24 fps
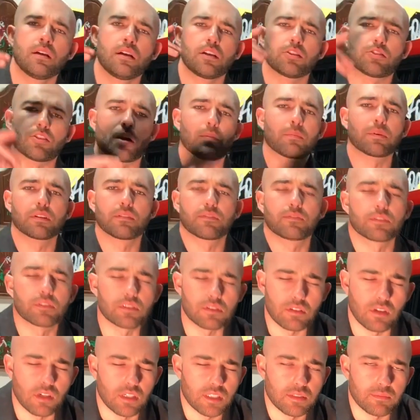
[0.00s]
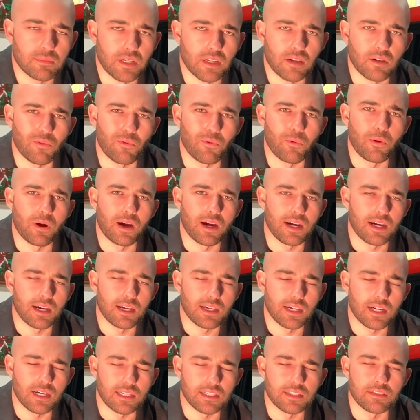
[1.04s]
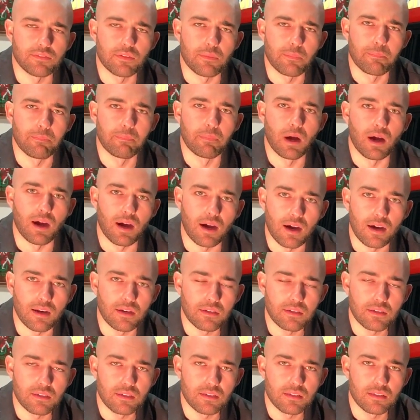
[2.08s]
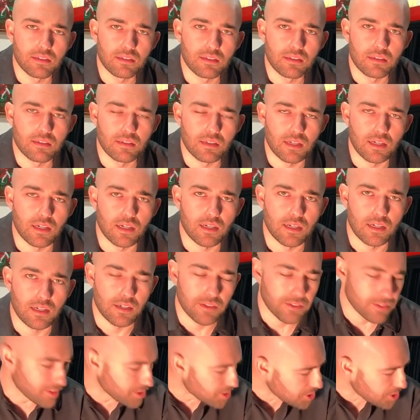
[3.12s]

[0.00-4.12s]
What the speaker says: So I'm going to first talk about why I even bought the